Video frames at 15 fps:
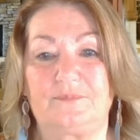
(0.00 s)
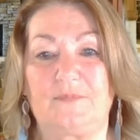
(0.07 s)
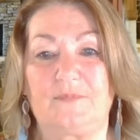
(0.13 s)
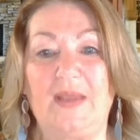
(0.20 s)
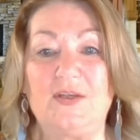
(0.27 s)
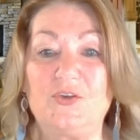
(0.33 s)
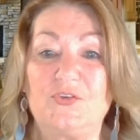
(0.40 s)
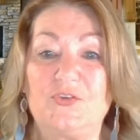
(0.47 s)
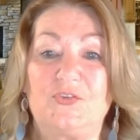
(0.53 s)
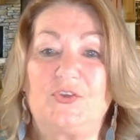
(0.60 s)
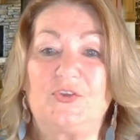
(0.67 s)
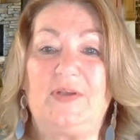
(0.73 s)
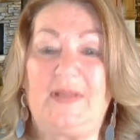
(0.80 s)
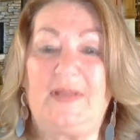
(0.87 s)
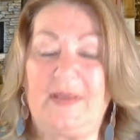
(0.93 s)
And you're
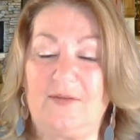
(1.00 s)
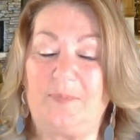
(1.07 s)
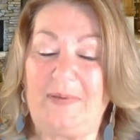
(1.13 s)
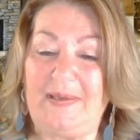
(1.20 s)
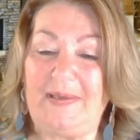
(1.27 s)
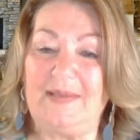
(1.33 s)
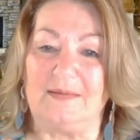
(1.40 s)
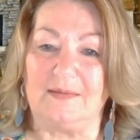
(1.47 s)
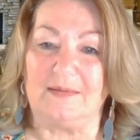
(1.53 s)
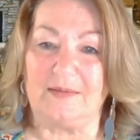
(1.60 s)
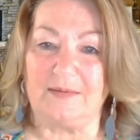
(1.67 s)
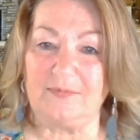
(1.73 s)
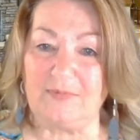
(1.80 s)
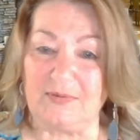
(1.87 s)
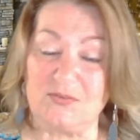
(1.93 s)
still going to have pain in
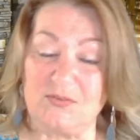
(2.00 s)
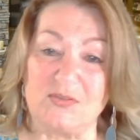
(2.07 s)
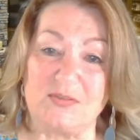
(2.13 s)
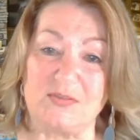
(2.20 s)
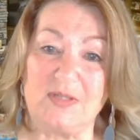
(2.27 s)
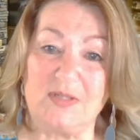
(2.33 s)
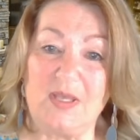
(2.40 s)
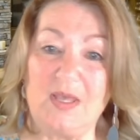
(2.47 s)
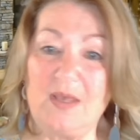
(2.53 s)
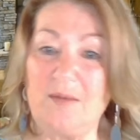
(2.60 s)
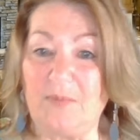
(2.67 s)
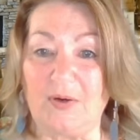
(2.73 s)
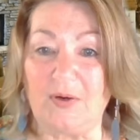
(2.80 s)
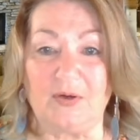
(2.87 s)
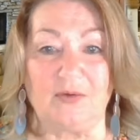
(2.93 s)
life. That's just
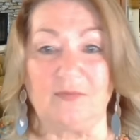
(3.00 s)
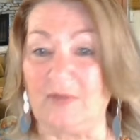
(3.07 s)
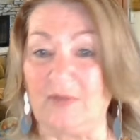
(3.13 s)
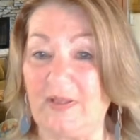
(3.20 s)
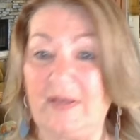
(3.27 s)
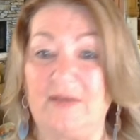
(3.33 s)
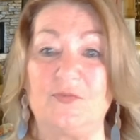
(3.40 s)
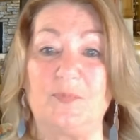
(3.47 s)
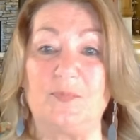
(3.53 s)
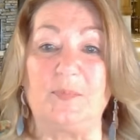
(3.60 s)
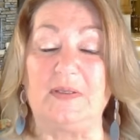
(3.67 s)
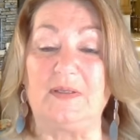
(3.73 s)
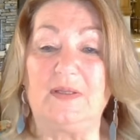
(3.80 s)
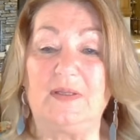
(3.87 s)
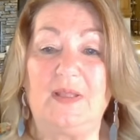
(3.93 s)
part of life.
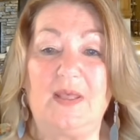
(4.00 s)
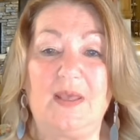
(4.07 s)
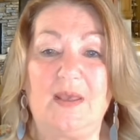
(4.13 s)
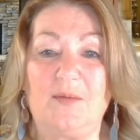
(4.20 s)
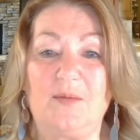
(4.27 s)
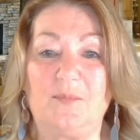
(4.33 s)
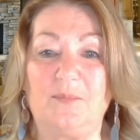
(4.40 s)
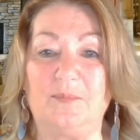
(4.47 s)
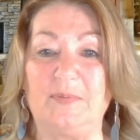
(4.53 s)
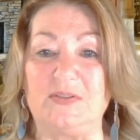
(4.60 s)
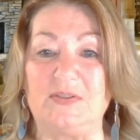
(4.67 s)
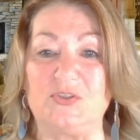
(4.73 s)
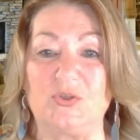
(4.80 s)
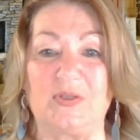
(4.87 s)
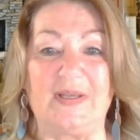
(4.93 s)
But
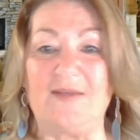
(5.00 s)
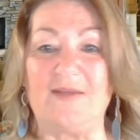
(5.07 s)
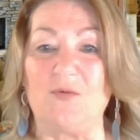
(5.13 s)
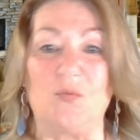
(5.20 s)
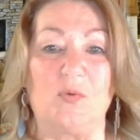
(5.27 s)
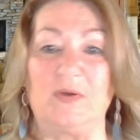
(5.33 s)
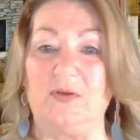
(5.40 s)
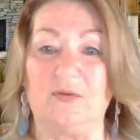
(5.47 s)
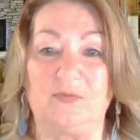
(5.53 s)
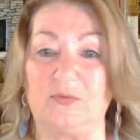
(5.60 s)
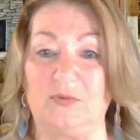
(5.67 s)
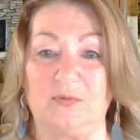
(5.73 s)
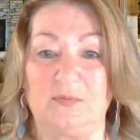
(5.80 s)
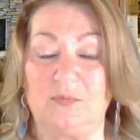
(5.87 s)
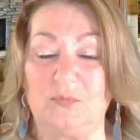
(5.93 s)
you can have a
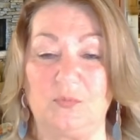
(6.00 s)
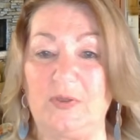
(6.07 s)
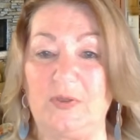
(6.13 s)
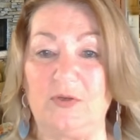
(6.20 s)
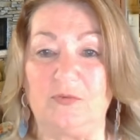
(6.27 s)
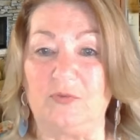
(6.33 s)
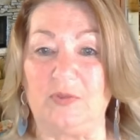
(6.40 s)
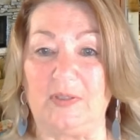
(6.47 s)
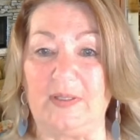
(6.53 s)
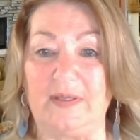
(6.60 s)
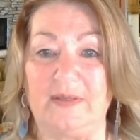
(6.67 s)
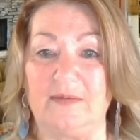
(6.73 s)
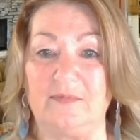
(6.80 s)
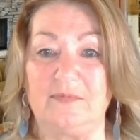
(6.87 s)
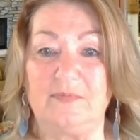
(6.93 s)
wonderful, wonderful
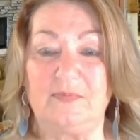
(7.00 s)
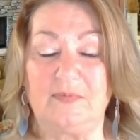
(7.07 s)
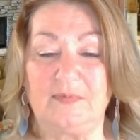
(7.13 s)
life.